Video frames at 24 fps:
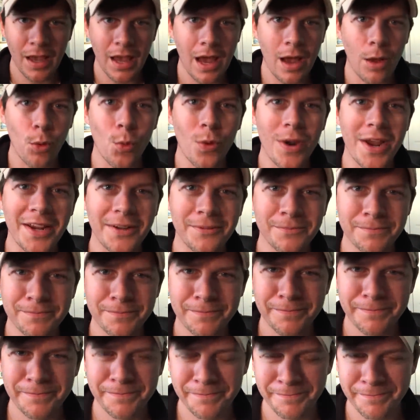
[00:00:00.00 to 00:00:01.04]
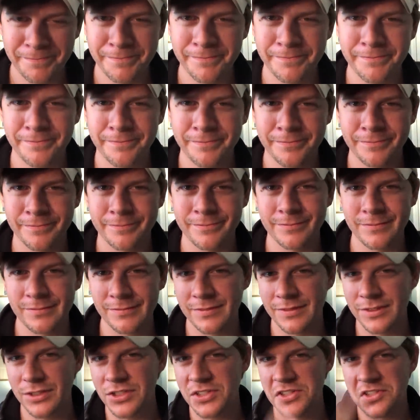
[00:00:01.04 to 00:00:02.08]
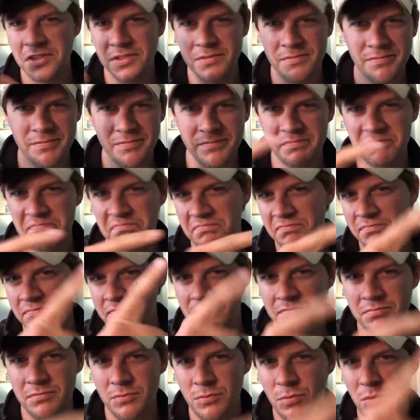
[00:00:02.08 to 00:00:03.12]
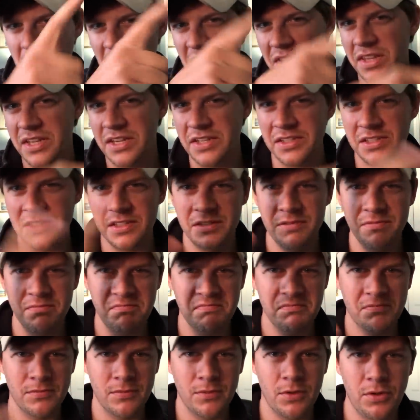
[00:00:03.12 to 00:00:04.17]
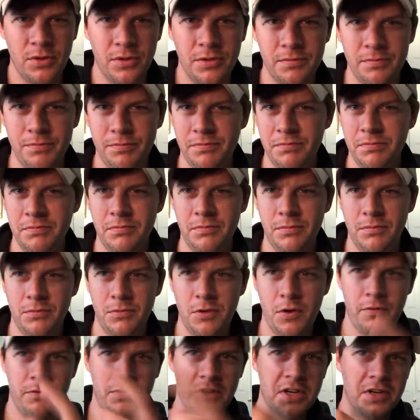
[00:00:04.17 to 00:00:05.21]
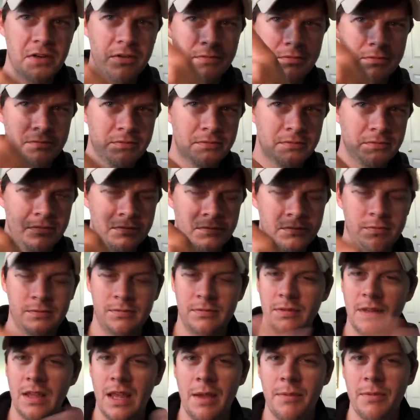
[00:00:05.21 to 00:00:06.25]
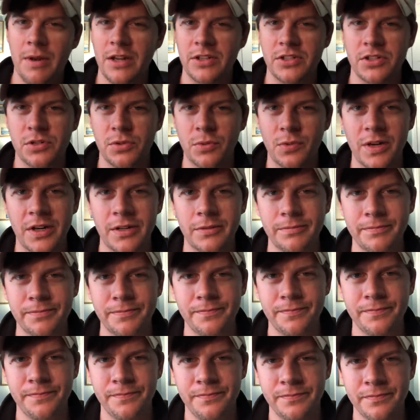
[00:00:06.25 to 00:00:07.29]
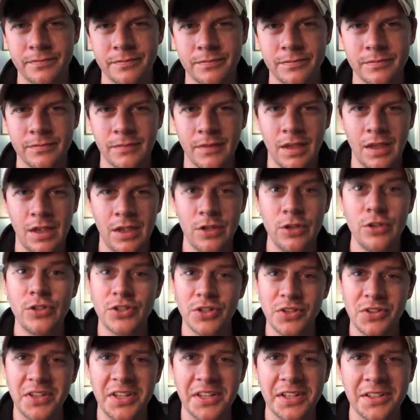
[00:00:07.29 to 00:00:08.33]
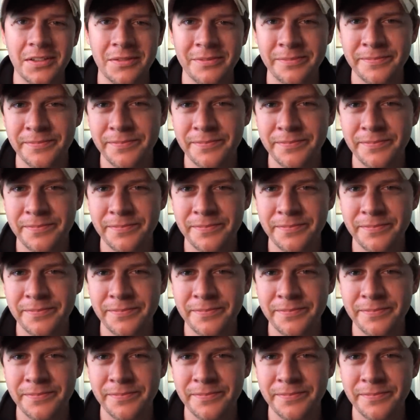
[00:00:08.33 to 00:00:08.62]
I'll wait. Just one of these, or over here. I'm not sure where. You should click.